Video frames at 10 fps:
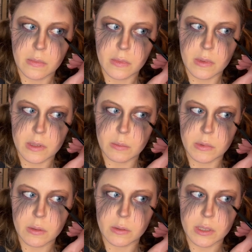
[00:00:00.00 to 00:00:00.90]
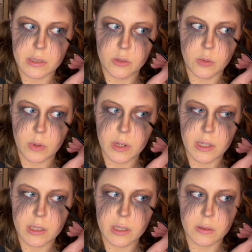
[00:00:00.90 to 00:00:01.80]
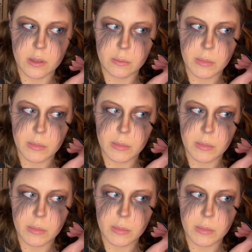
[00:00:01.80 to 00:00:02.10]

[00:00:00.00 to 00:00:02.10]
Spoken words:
This one's already drying out on